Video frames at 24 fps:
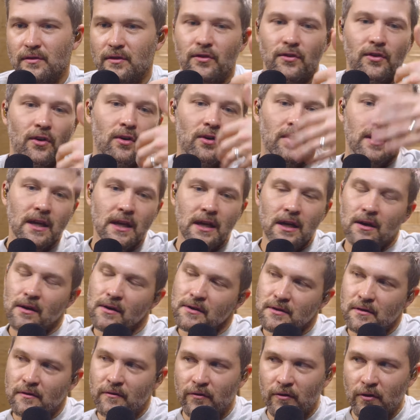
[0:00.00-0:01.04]
30
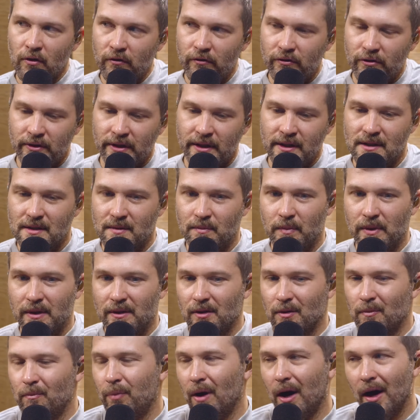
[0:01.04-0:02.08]
years in fruitfulness, but
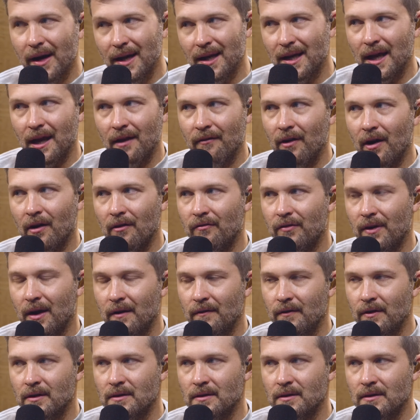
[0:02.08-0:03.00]
their body gave out five yeah.